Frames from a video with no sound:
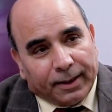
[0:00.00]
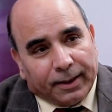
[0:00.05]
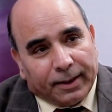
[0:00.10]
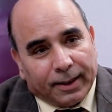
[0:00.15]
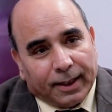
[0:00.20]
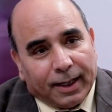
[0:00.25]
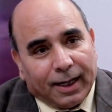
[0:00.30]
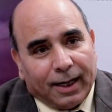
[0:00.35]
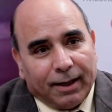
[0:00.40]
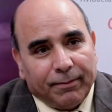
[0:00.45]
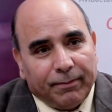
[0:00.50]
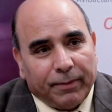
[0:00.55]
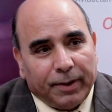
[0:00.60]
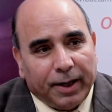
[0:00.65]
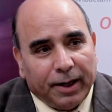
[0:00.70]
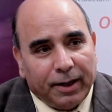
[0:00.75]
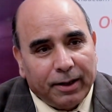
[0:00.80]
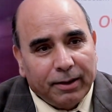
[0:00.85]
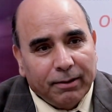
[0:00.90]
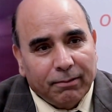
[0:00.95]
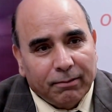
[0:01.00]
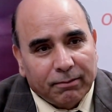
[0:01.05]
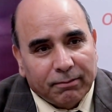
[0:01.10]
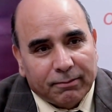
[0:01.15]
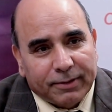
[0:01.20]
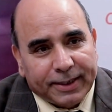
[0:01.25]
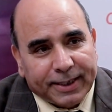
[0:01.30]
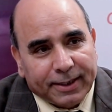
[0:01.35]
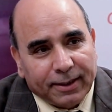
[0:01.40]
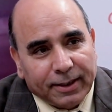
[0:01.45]
Yeah, I'm here in
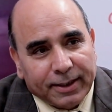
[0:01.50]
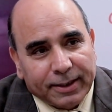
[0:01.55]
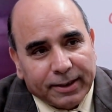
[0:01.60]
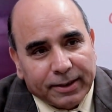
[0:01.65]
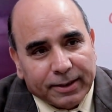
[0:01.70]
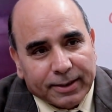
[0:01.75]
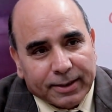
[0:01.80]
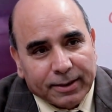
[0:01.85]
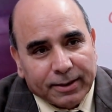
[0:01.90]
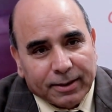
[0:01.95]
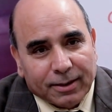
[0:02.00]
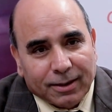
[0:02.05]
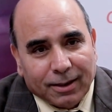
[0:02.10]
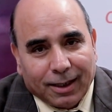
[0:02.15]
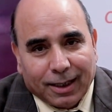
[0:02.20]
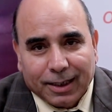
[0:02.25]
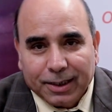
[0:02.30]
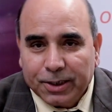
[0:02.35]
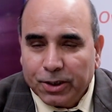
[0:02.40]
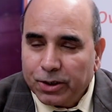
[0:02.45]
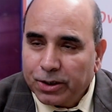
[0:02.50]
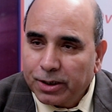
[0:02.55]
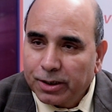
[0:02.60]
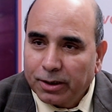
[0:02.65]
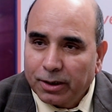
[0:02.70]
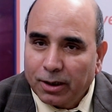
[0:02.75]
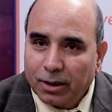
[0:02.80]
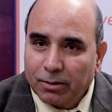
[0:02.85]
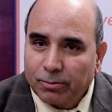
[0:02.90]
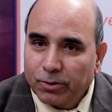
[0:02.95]
critical care since last
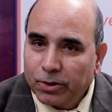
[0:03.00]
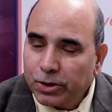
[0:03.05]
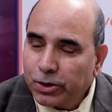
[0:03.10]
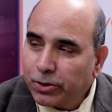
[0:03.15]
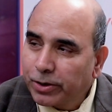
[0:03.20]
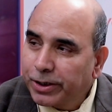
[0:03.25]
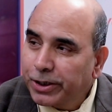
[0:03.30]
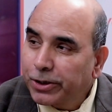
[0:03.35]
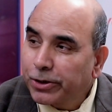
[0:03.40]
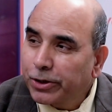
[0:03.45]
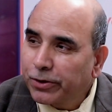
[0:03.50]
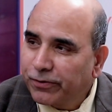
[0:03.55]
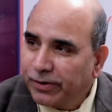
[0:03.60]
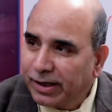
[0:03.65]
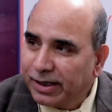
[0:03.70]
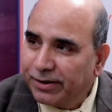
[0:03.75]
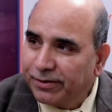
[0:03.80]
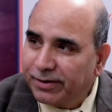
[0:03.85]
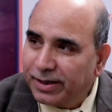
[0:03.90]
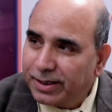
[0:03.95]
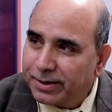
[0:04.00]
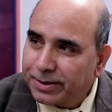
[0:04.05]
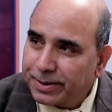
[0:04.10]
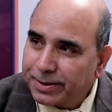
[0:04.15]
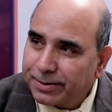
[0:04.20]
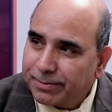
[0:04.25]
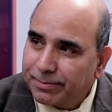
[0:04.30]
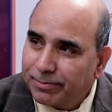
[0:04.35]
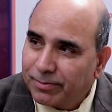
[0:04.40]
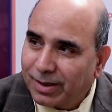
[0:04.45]
almost 25
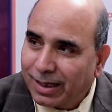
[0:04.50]
years.